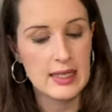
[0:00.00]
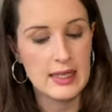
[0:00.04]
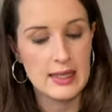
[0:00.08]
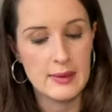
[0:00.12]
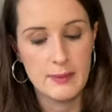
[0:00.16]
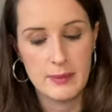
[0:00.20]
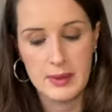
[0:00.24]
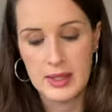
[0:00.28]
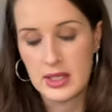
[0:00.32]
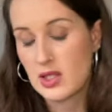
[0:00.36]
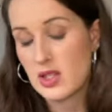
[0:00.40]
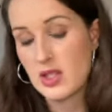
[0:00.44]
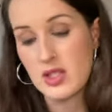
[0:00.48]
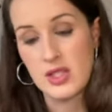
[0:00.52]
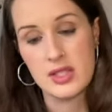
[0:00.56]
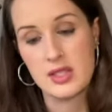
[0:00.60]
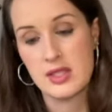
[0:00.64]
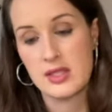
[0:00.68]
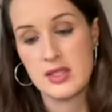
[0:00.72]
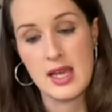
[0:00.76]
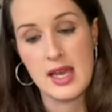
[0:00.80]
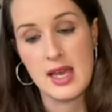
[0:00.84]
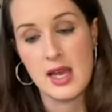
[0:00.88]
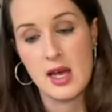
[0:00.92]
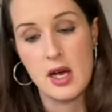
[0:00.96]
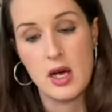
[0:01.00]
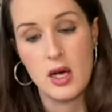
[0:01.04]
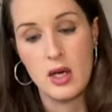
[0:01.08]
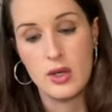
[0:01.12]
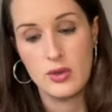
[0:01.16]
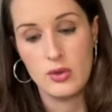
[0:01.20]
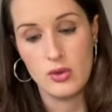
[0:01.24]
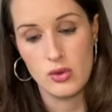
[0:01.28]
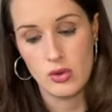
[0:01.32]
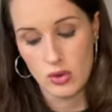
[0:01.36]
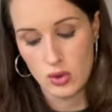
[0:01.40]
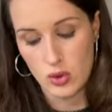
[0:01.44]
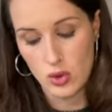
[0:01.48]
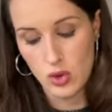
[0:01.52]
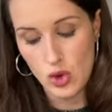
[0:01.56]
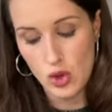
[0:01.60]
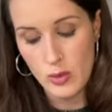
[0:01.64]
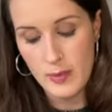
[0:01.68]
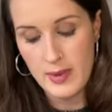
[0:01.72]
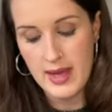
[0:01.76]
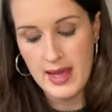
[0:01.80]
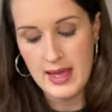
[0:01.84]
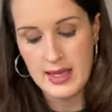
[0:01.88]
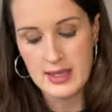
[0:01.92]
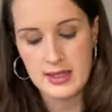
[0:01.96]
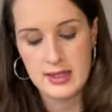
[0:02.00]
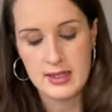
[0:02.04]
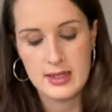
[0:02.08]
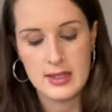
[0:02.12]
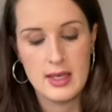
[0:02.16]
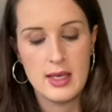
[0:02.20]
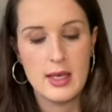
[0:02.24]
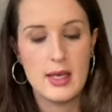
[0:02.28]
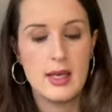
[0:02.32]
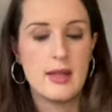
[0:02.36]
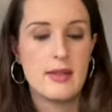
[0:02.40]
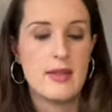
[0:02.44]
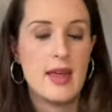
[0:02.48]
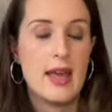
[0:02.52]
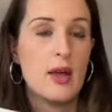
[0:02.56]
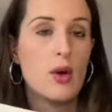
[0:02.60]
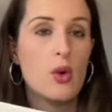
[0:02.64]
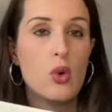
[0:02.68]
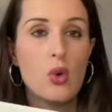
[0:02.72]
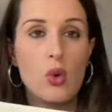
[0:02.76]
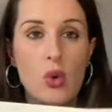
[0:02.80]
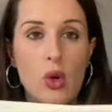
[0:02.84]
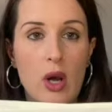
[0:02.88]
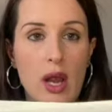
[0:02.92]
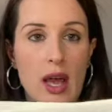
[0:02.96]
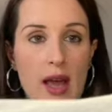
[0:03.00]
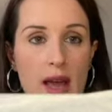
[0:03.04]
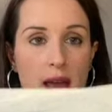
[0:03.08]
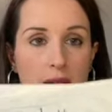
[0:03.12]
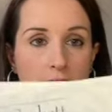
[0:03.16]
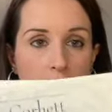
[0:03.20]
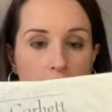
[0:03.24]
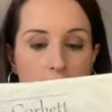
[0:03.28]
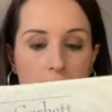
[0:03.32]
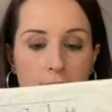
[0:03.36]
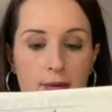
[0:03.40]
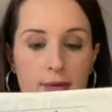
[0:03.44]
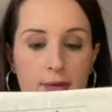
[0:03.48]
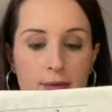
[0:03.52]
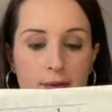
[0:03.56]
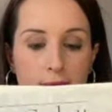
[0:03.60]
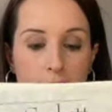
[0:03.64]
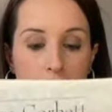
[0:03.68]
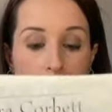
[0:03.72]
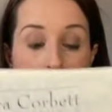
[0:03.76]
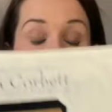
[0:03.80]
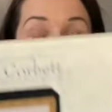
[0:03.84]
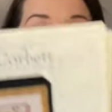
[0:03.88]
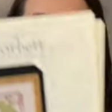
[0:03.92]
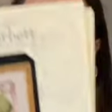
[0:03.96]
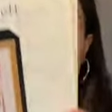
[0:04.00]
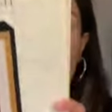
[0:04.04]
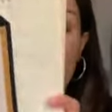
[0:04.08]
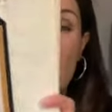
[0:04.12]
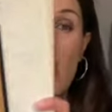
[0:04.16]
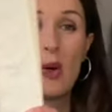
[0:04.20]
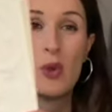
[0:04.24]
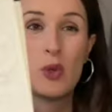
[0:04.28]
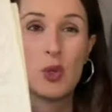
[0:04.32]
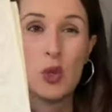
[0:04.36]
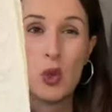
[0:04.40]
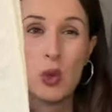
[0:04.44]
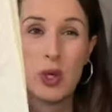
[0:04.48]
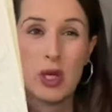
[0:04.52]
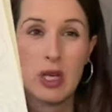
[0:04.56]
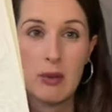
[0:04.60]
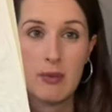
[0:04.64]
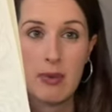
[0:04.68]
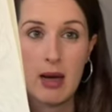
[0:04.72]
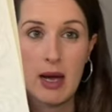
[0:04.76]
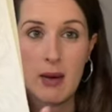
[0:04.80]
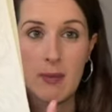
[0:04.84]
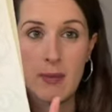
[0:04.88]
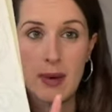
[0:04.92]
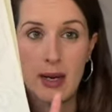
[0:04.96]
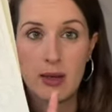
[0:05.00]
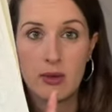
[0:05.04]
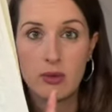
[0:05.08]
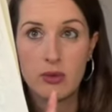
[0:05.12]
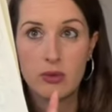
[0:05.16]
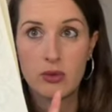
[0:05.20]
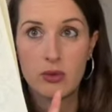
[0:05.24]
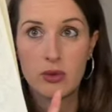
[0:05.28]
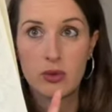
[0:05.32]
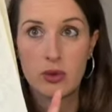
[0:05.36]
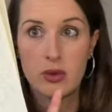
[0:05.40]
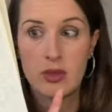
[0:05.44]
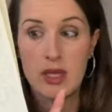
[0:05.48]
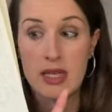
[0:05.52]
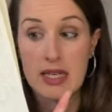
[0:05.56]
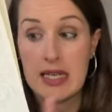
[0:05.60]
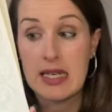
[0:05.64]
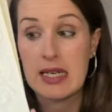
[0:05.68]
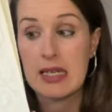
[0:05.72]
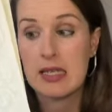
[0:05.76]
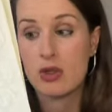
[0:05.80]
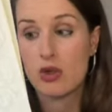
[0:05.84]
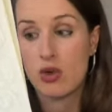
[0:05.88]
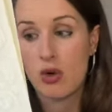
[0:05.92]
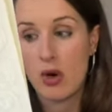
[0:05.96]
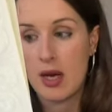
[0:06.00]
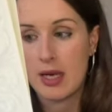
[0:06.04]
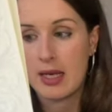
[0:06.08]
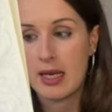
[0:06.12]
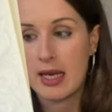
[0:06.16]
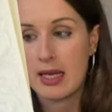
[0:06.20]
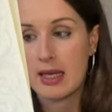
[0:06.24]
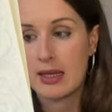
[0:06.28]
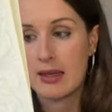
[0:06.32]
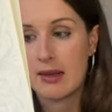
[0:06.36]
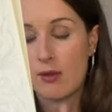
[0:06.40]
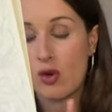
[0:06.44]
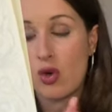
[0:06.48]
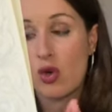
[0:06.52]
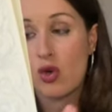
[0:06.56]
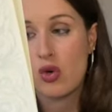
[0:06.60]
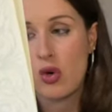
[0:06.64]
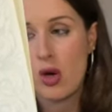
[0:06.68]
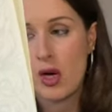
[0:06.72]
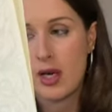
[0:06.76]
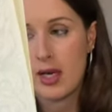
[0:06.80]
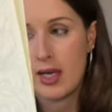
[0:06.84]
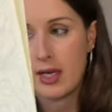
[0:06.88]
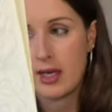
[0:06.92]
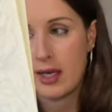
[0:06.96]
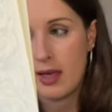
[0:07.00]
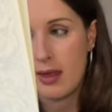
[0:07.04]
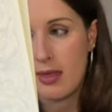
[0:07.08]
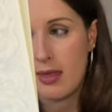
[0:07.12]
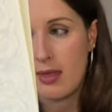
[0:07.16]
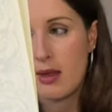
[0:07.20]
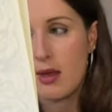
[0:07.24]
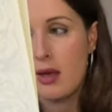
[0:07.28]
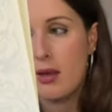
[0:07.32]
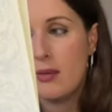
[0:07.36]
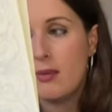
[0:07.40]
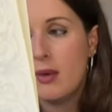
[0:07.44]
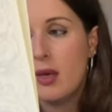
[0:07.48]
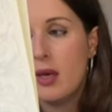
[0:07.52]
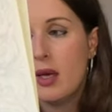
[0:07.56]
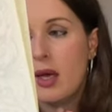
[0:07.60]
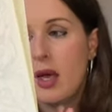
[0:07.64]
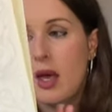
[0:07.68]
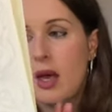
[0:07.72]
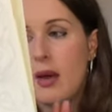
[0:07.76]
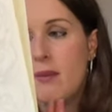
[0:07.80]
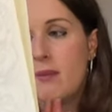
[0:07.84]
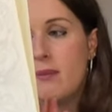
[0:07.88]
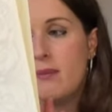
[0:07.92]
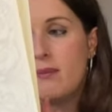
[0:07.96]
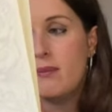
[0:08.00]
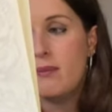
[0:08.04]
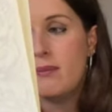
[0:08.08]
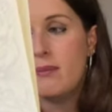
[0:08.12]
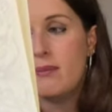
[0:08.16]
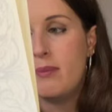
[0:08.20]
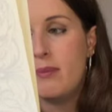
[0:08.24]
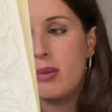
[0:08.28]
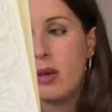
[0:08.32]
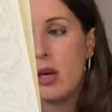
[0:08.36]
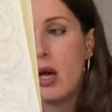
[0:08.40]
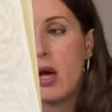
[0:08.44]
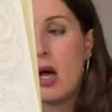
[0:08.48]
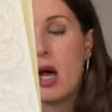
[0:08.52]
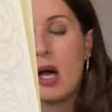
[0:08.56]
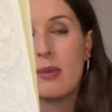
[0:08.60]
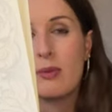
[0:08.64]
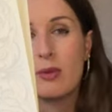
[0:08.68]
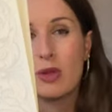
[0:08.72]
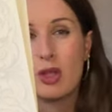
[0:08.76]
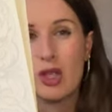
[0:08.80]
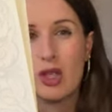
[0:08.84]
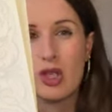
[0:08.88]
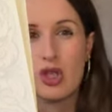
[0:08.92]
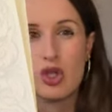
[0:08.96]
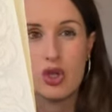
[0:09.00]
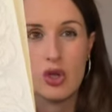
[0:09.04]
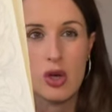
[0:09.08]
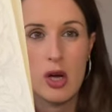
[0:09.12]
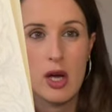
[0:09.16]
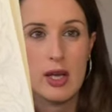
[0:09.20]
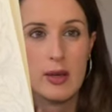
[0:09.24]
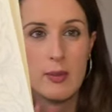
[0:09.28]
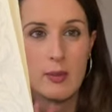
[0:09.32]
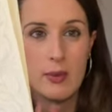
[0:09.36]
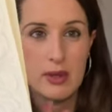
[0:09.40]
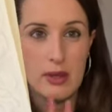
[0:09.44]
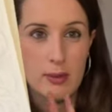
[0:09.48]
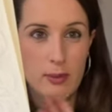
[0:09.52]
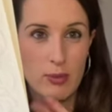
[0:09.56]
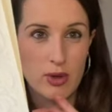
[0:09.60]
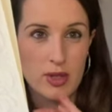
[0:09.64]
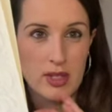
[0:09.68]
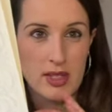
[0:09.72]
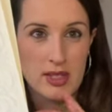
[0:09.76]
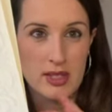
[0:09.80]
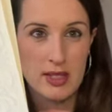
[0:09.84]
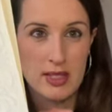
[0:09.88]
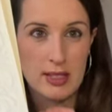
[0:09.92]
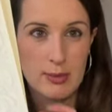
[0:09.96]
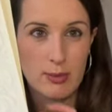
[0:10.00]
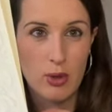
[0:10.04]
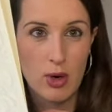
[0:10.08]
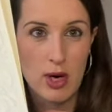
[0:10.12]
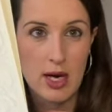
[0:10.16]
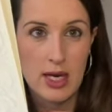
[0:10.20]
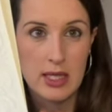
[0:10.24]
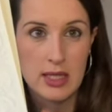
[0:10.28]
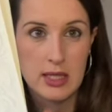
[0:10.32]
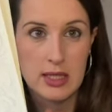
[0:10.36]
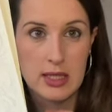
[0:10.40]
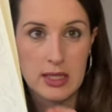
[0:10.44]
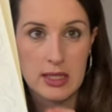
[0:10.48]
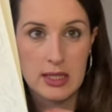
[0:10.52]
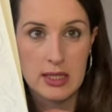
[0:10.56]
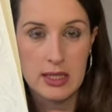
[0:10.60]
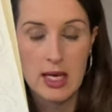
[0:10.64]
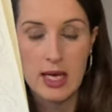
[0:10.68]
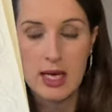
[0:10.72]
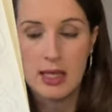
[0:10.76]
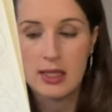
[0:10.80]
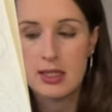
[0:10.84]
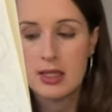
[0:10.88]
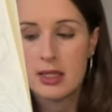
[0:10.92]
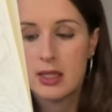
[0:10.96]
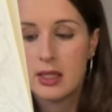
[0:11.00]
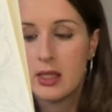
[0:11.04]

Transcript: Because they are Nora Corbett, they all have, and these are what I was talking about they need Granite, they've got Granite in them, but I'm going to try it with the Princess Braid instead.